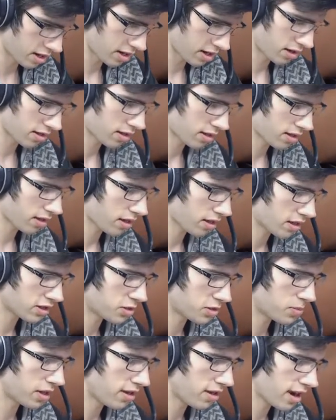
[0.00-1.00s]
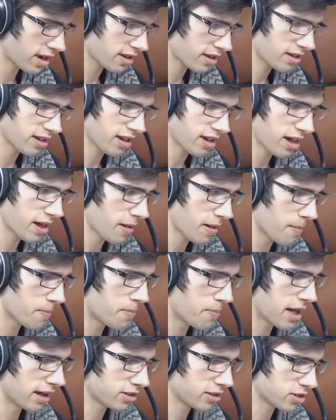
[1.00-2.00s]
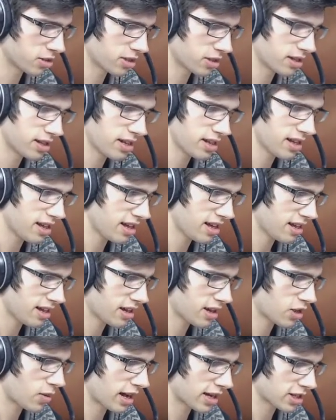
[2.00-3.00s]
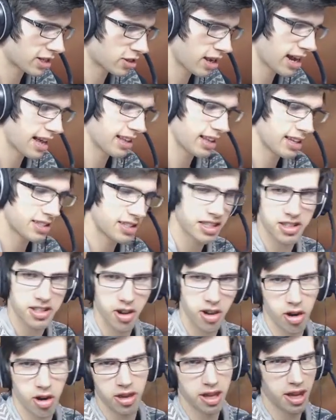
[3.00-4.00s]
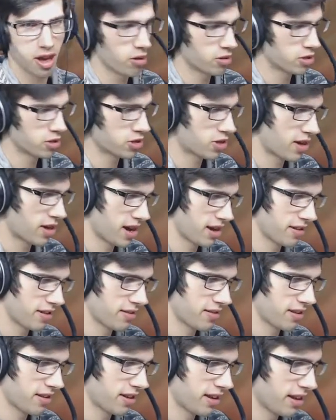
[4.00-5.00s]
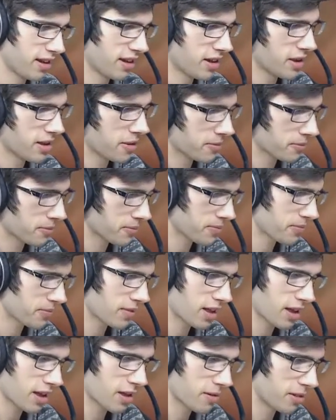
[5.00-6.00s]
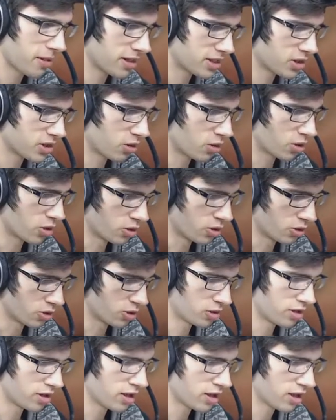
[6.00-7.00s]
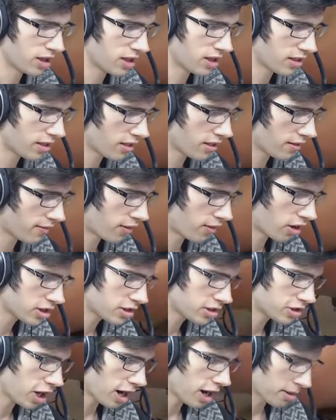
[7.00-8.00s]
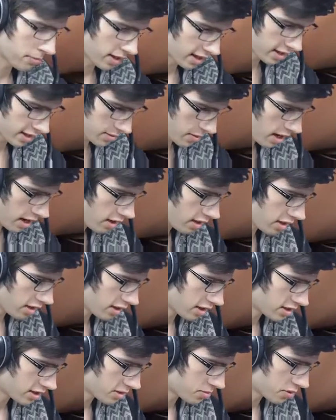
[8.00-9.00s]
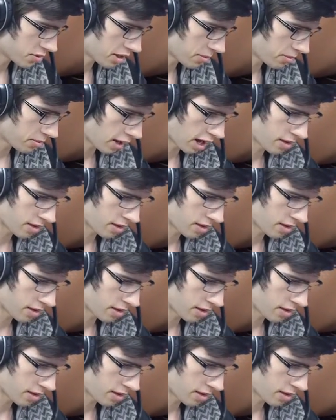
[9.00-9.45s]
Meowth, Spinarak, Beltoy, Quagsire. At least it's not on the ultra rare. That's all good. Forest Giant Plants. Apparently this is pretty